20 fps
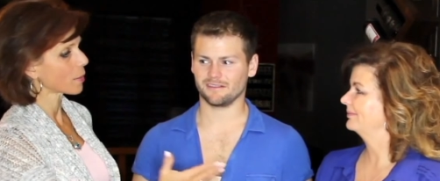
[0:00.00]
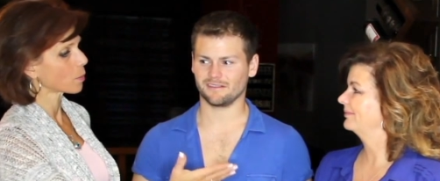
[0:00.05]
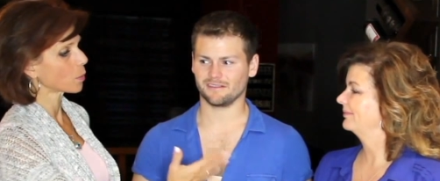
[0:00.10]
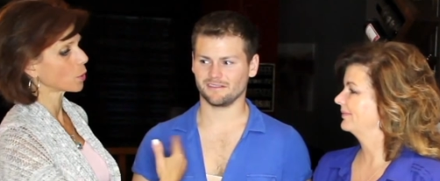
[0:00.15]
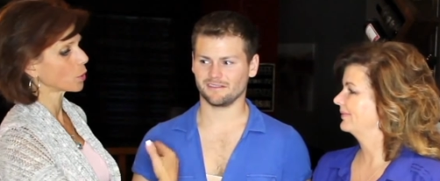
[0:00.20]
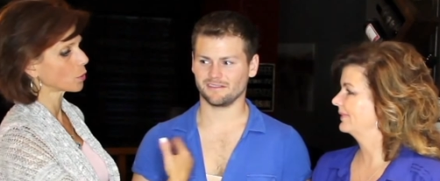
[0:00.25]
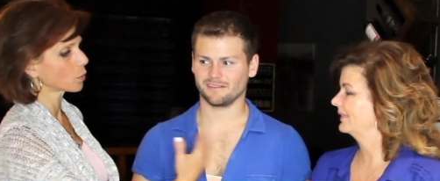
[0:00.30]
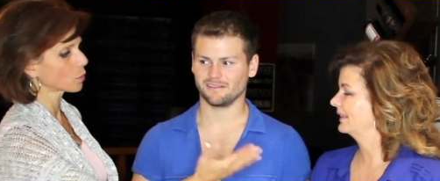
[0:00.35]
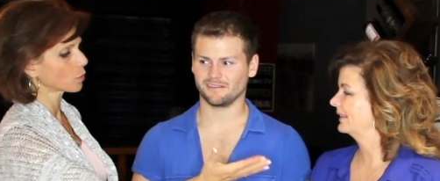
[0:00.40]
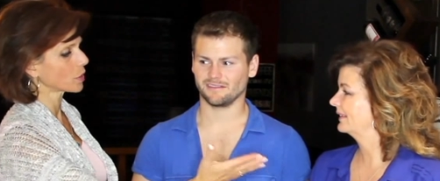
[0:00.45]
Speaker 1: then
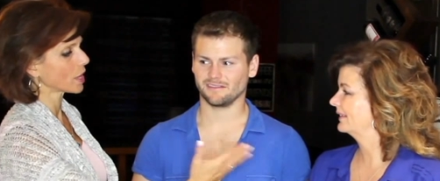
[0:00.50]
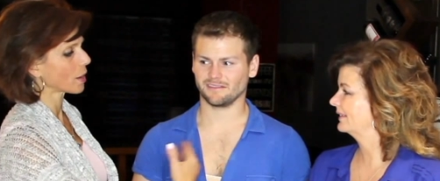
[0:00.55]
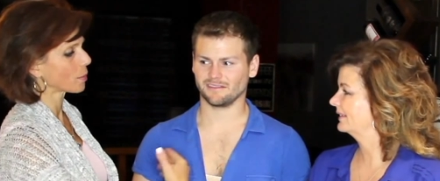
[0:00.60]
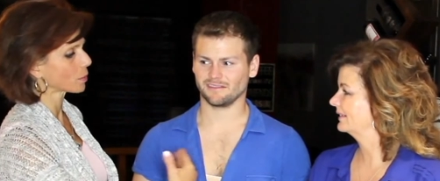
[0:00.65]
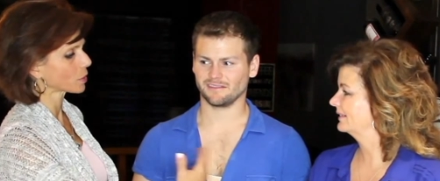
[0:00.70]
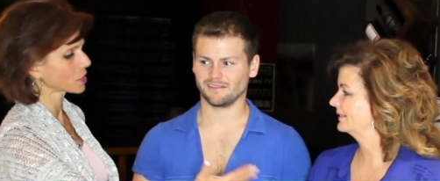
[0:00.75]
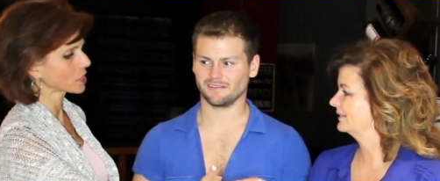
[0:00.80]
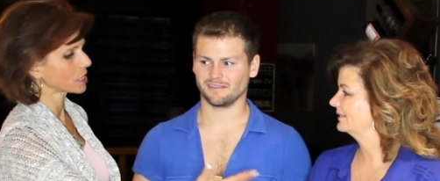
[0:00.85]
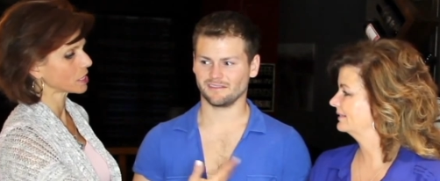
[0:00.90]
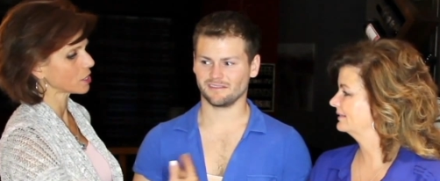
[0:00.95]
we'll then we'll
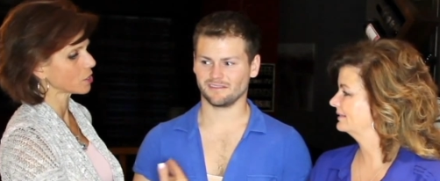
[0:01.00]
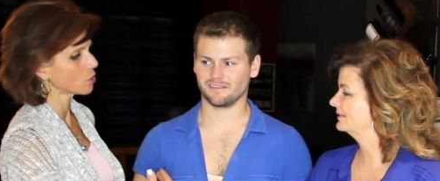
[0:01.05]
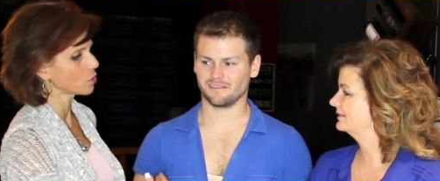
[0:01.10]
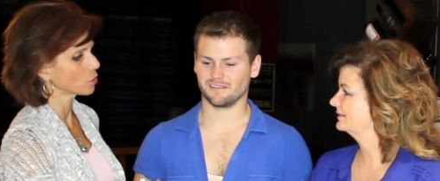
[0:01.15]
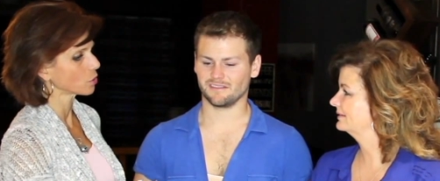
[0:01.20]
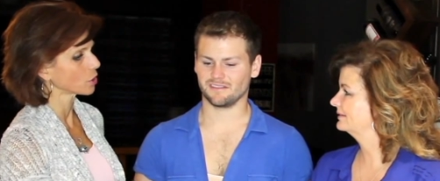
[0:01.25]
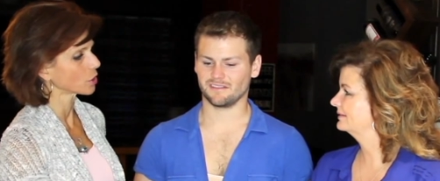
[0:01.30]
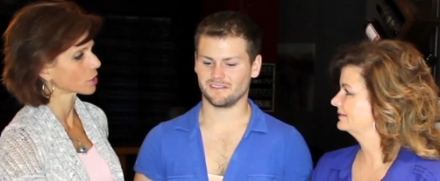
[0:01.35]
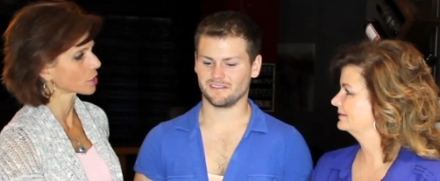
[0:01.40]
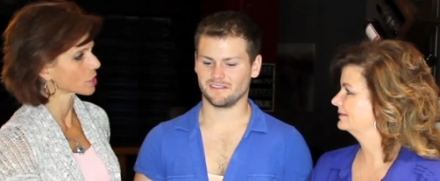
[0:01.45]
see who
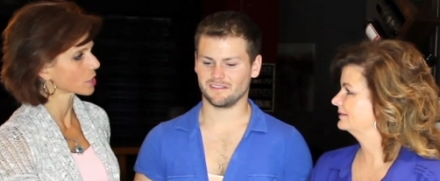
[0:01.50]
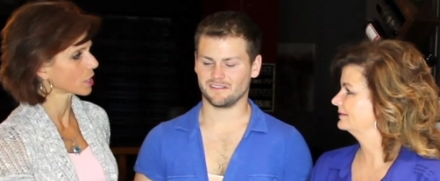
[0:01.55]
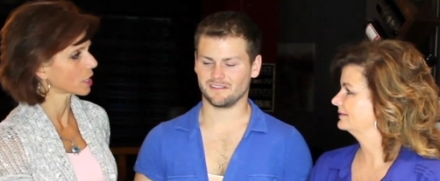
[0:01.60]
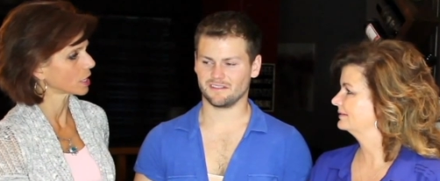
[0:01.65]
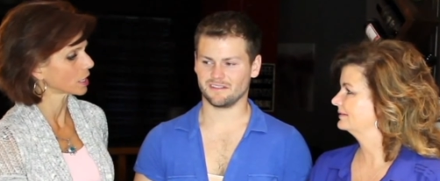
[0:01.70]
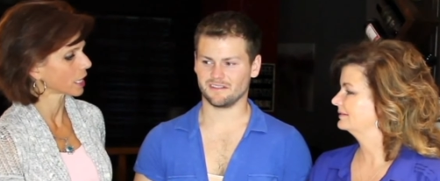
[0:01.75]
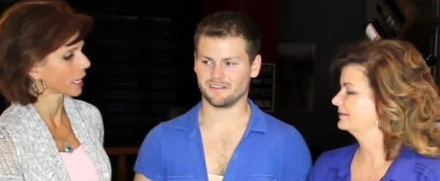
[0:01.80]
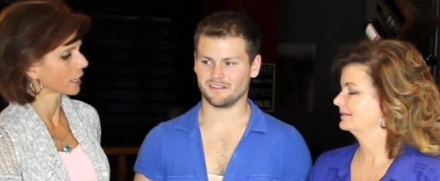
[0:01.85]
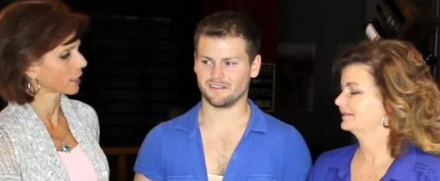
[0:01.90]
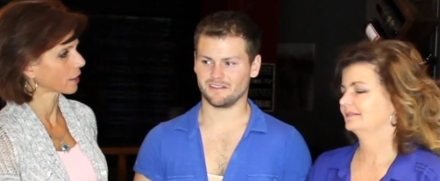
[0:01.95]
looks
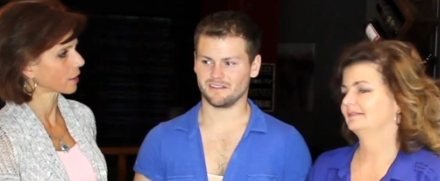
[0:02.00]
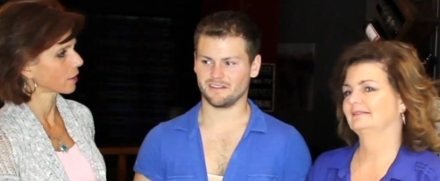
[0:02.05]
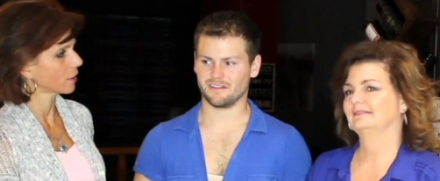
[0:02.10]
alike.